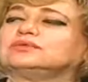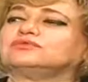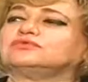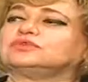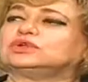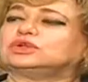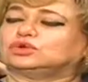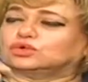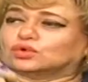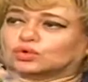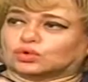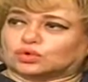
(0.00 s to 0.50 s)

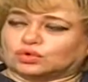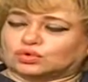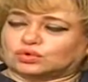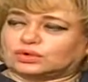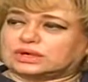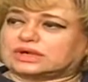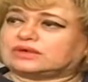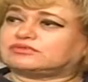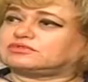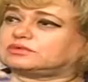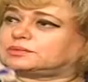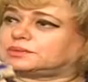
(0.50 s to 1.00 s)
we know,
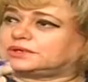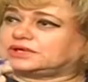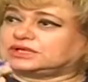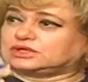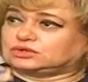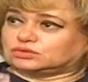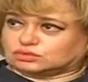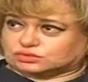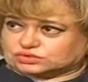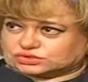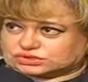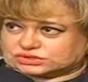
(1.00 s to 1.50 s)
everybody
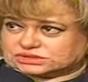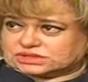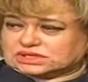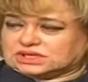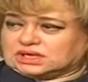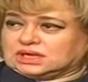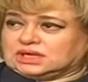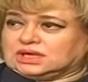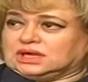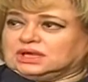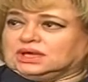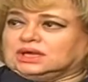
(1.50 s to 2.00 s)
knows.
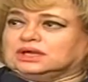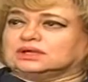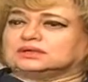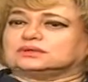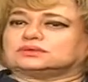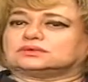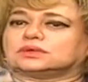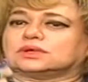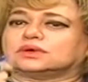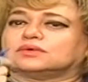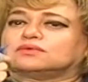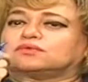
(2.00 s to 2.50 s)

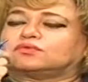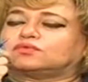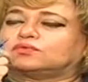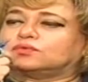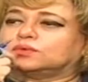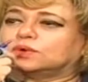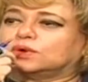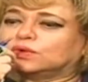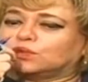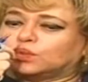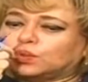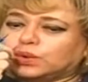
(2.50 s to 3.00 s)

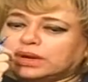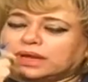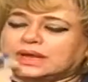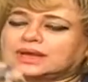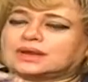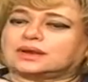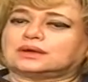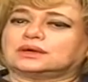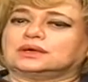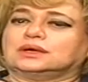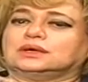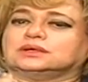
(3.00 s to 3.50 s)

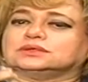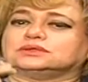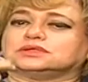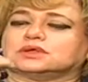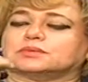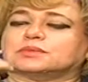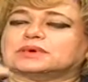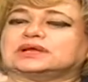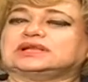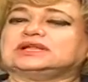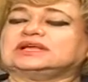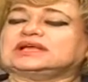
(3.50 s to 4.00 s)
Where the
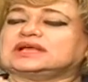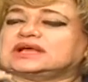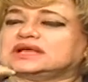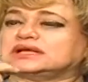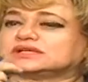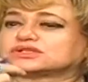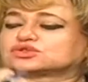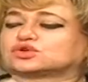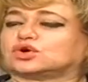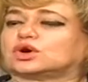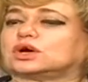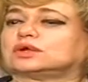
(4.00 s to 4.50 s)
money
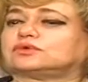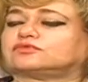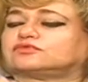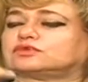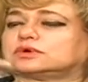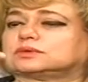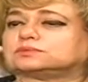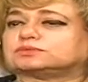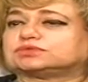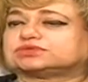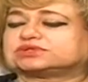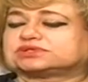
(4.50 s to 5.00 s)
has gone
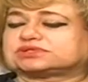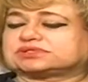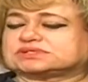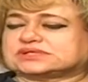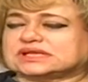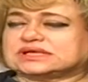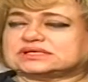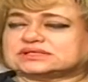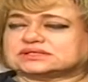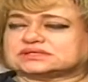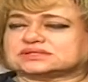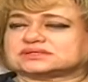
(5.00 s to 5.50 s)
from
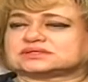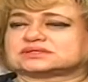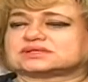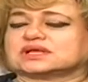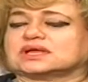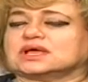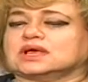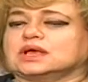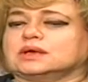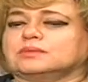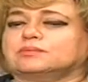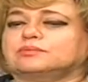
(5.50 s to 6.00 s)

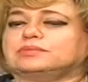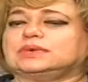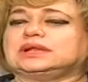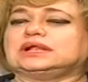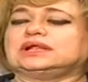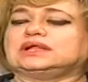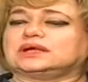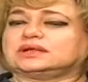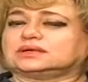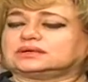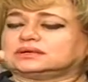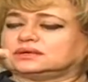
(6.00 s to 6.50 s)
$6
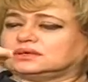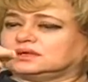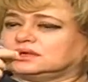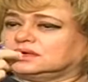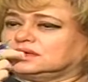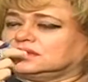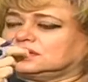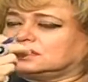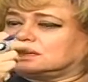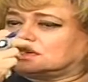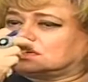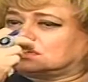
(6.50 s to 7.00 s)
billion
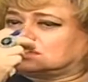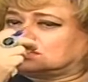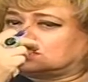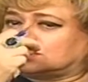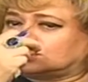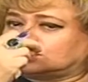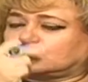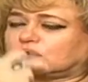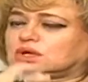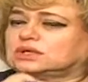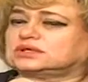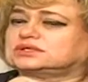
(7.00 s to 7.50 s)
to
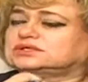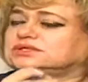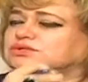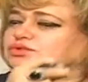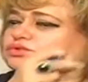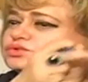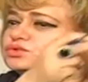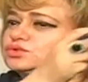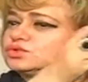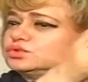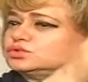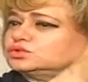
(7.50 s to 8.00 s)

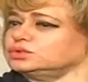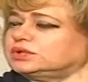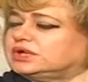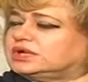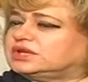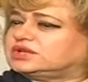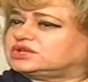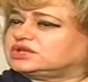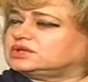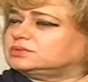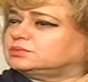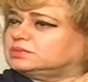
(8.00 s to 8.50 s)

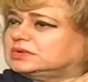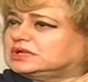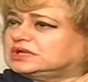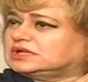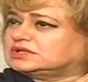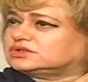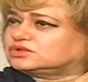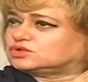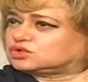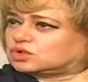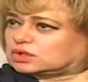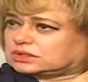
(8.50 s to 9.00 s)
$18
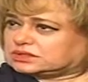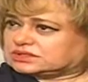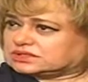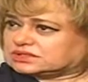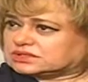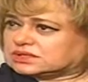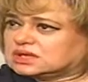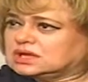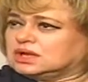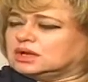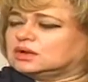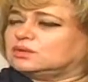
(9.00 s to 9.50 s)
billion.
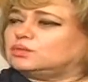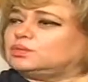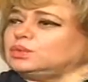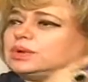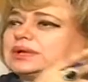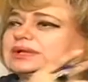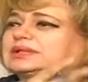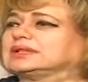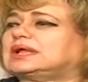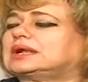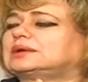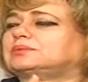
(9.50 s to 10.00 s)

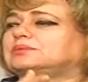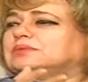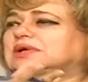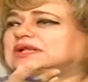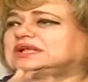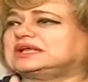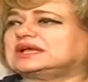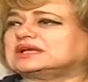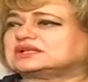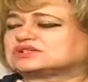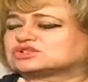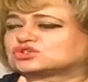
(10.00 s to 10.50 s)
Where that
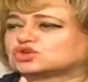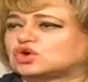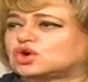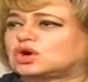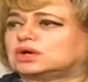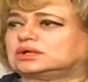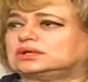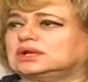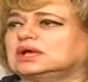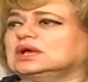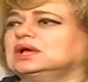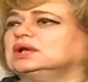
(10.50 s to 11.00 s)
money has
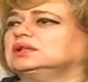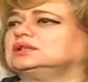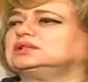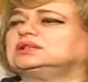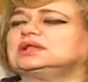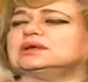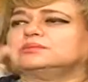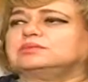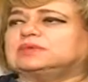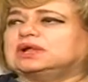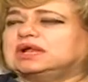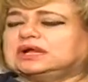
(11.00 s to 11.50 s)
gone,
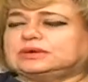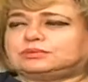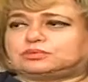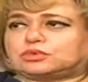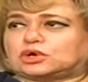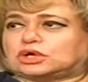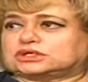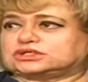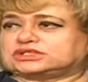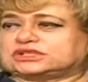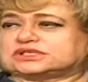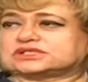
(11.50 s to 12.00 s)
they made
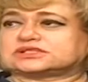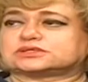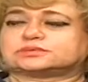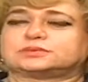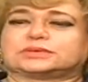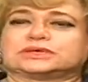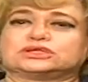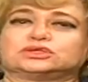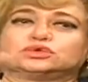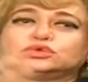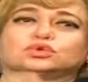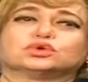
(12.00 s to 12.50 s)
projects,
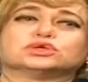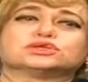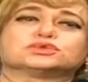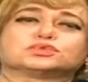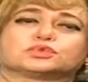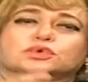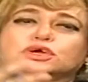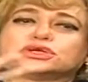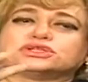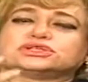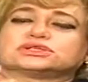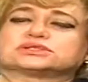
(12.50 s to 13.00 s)
but those
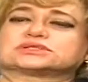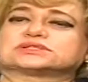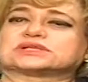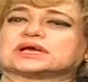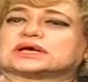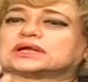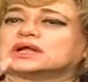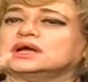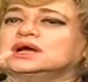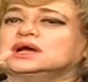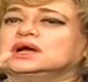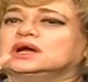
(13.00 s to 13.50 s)
projects
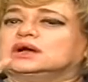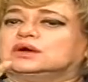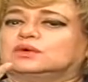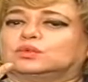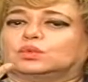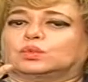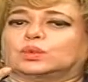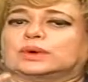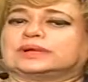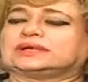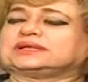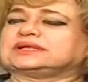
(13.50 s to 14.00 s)
are,
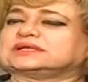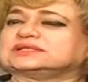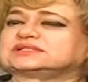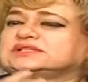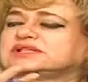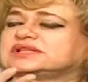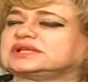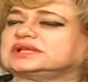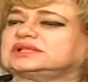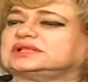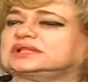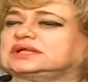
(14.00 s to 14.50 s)
one can
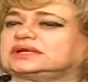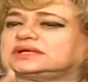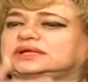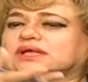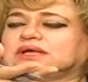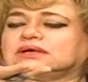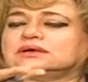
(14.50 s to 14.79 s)
see that